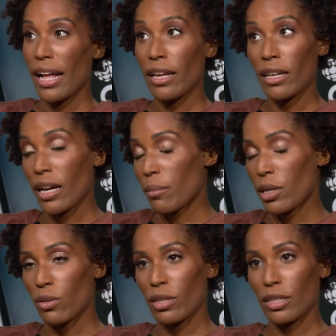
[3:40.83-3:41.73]
And I
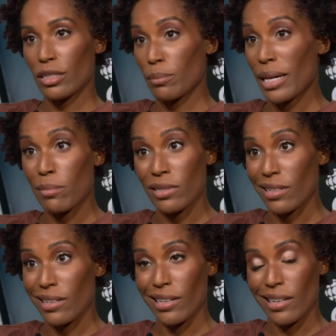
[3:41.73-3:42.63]
mean,
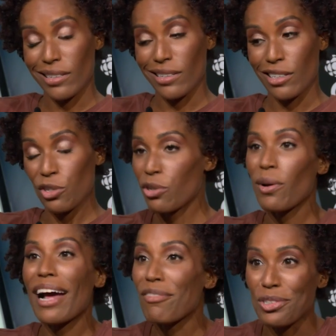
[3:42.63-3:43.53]
sometimes you
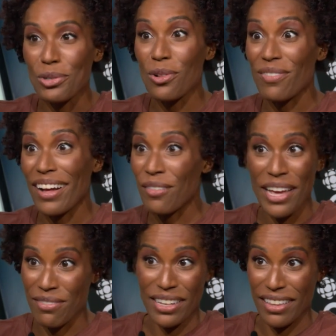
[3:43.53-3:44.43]
don't have control of
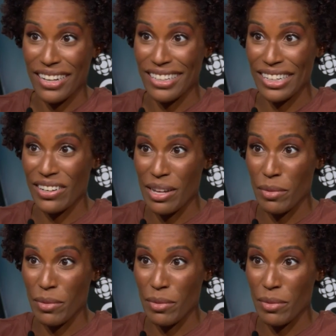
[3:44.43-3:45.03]
everything. You know